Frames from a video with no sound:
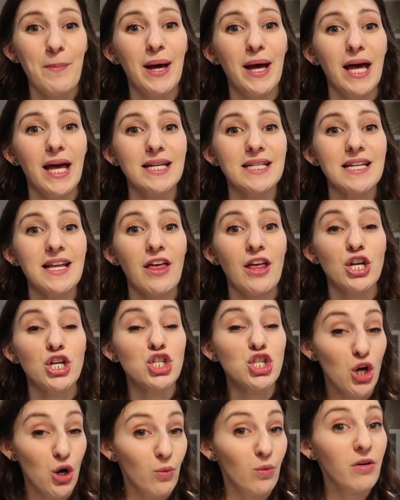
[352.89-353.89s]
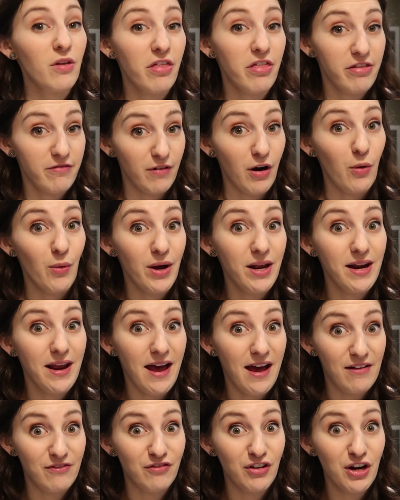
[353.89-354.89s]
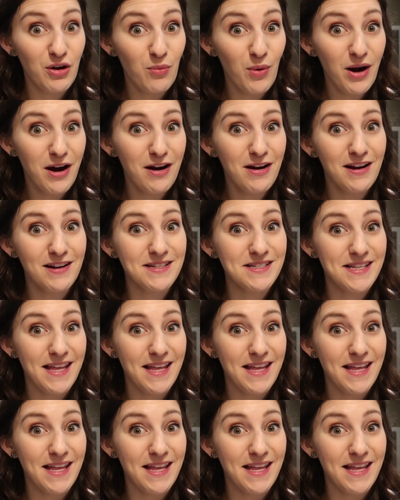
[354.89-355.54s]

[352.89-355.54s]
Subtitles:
but don't throw it everywhere because